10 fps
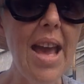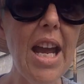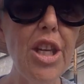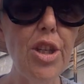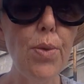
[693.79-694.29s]

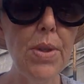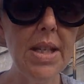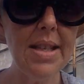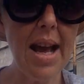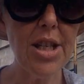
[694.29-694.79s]
and
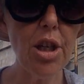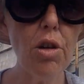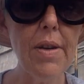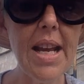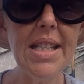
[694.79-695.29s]
uses that to
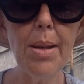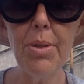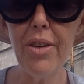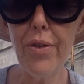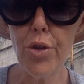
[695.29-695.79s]
create
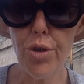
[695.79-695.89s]
something for